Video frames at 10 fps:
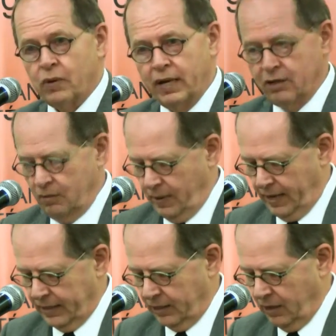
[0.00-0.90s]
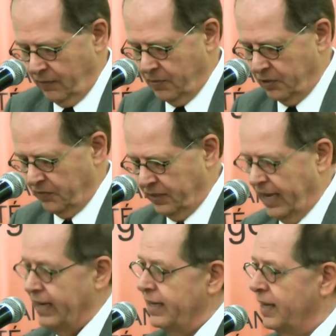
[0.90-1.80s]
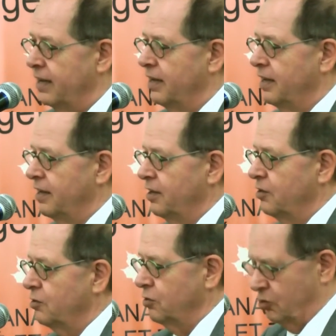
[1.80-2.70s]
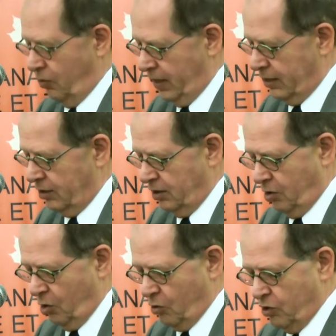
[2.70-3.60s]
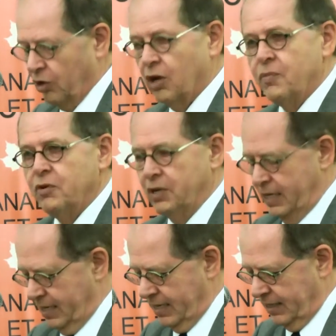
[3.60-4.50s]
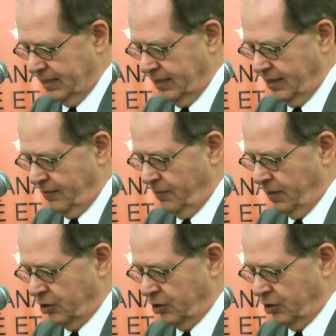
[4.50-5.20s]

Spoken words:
created by the Government of Canada to strengthen local communities by